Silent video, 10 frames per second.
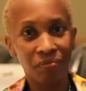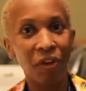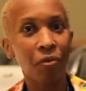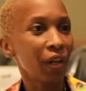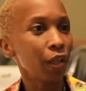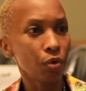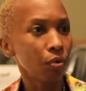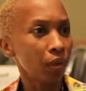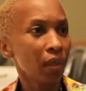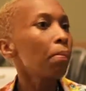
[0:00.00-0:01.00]
very
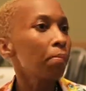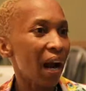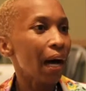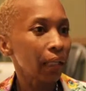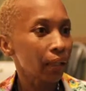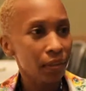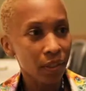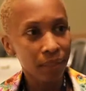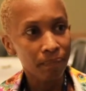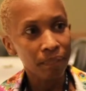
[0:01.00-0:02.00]
well-known
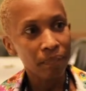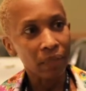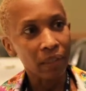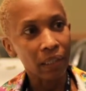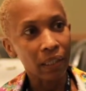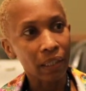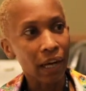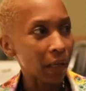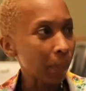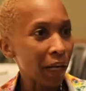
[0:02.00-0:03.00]
brand,
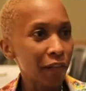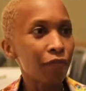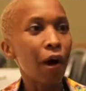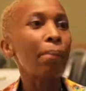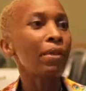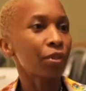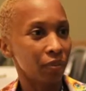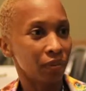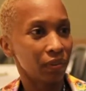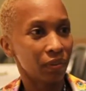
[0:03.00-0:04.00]
had applied for
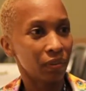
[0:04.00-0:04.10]
Amazon,